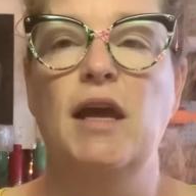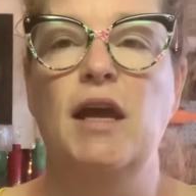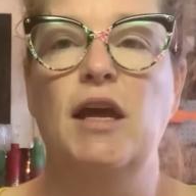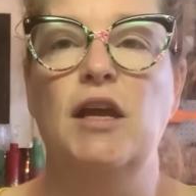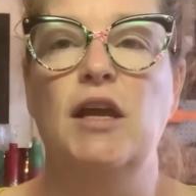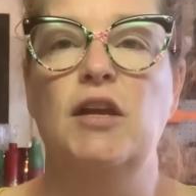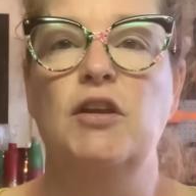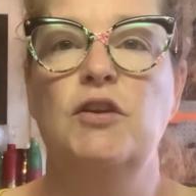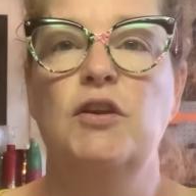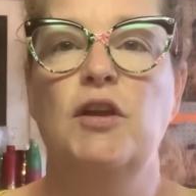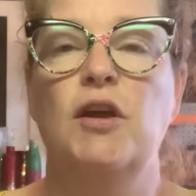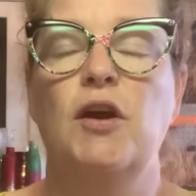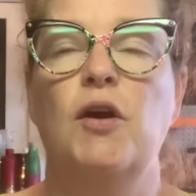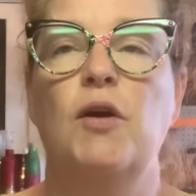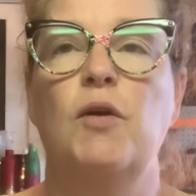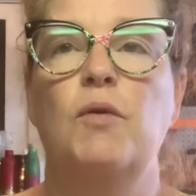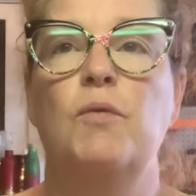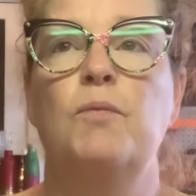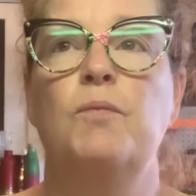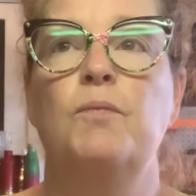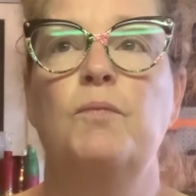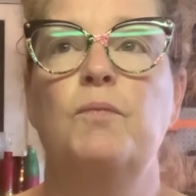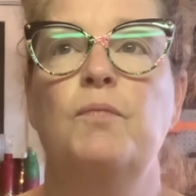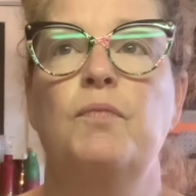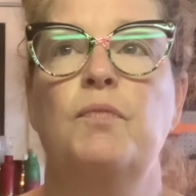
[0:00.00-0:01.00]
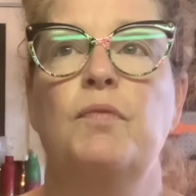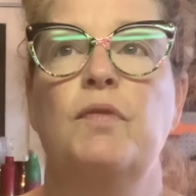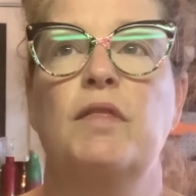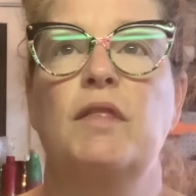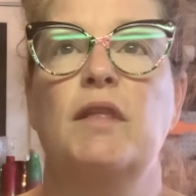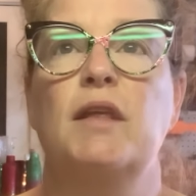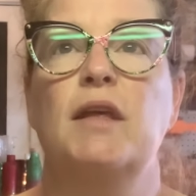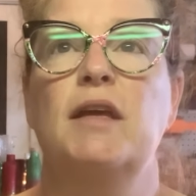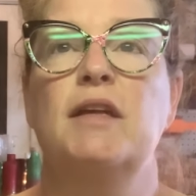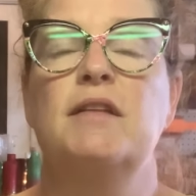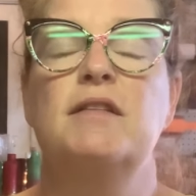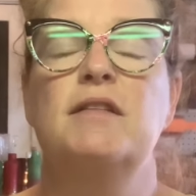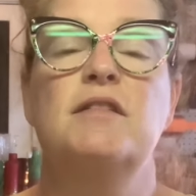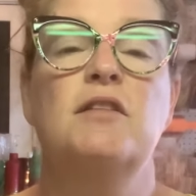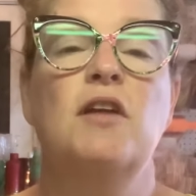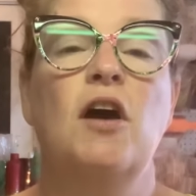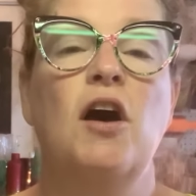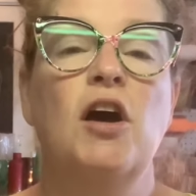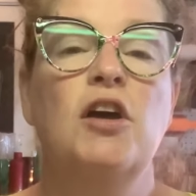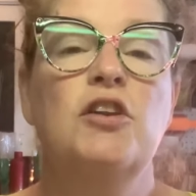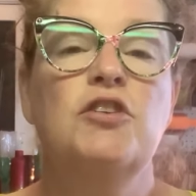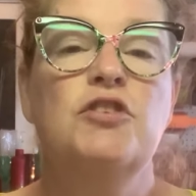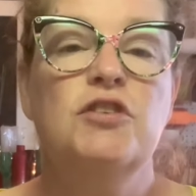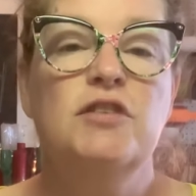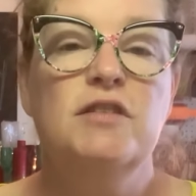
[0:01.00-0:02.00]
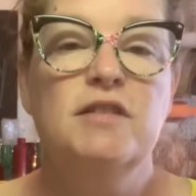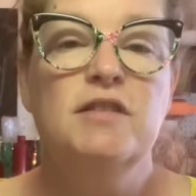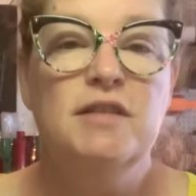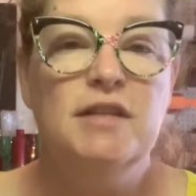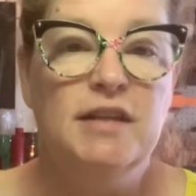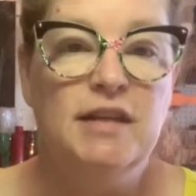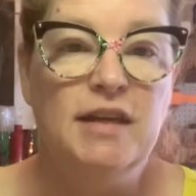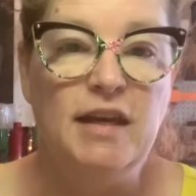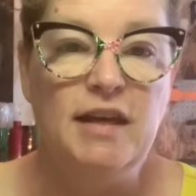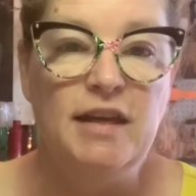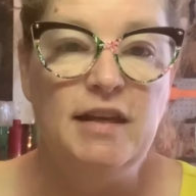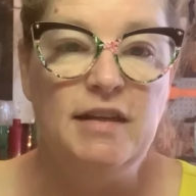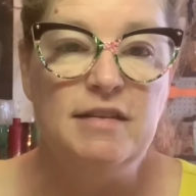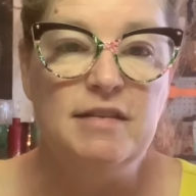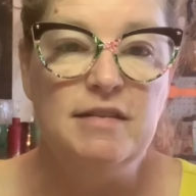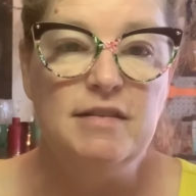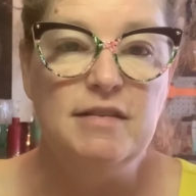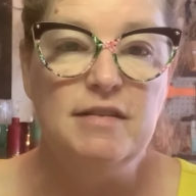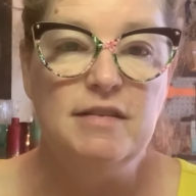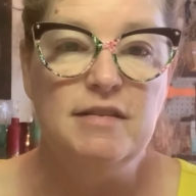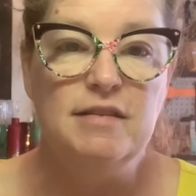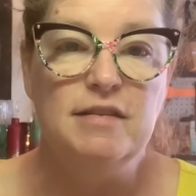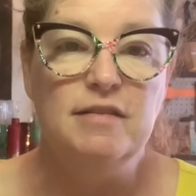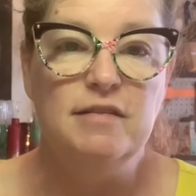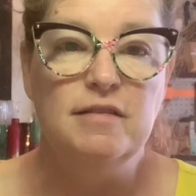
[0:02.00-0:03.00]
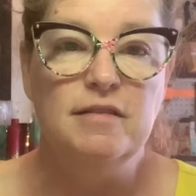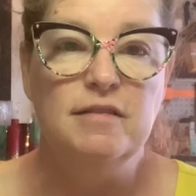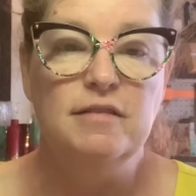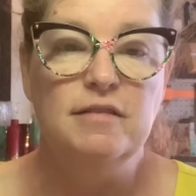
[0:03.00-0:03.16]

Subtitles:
And you know, it's not just against